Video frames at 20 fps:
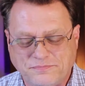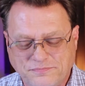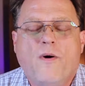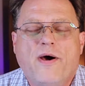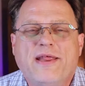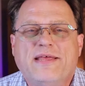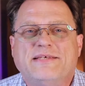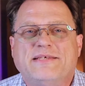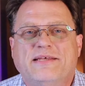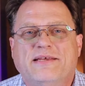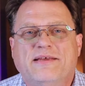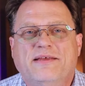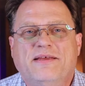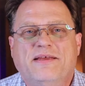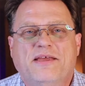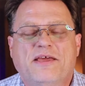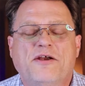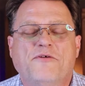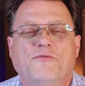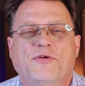What is
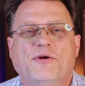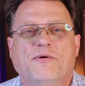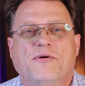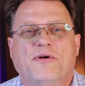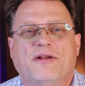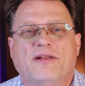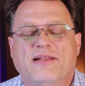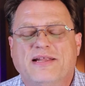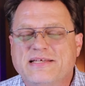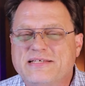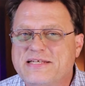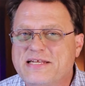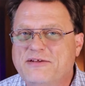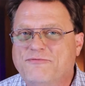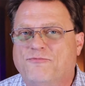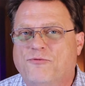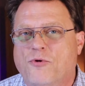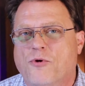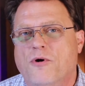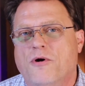the interviewer
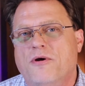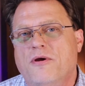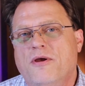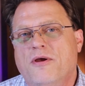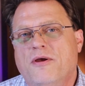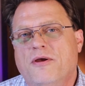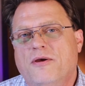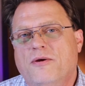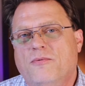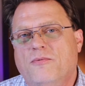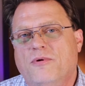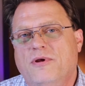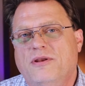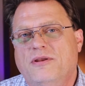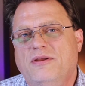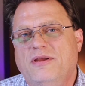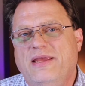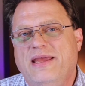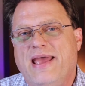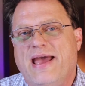listening for
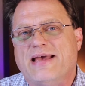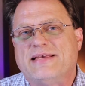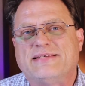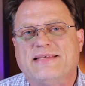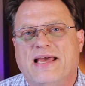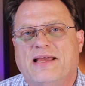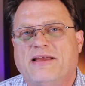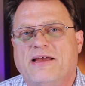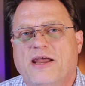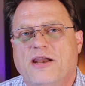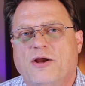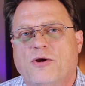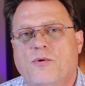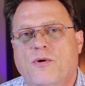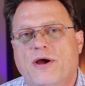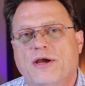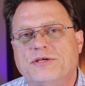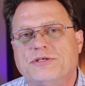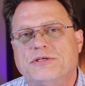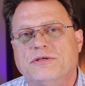when he asks that kind of
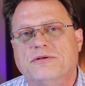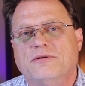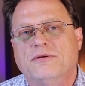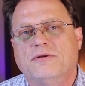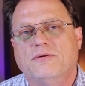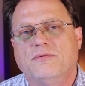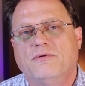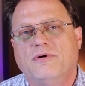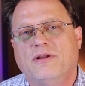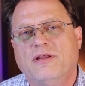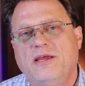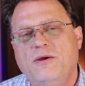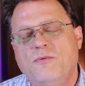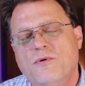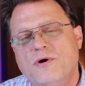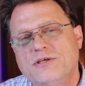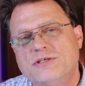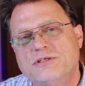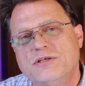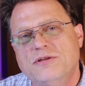question? Well, he
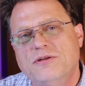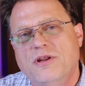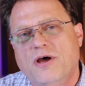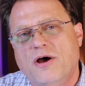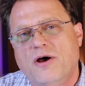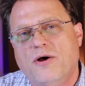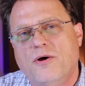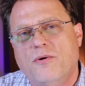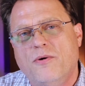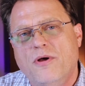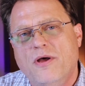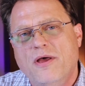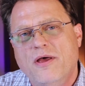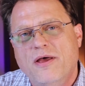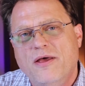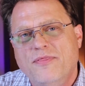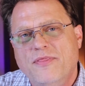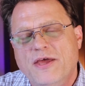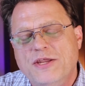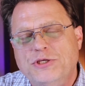wants to know
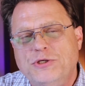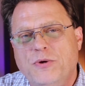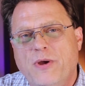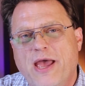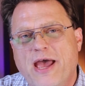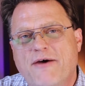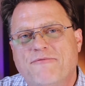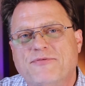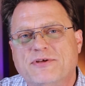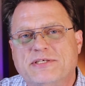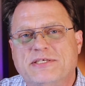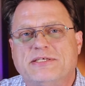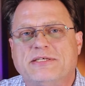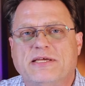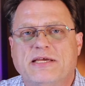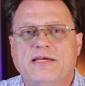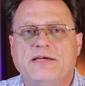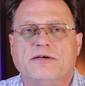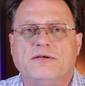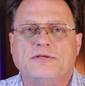that you have the
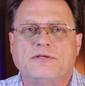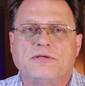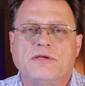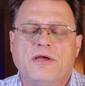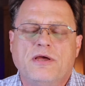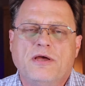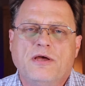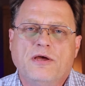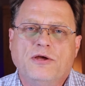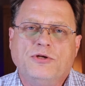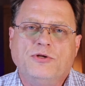skills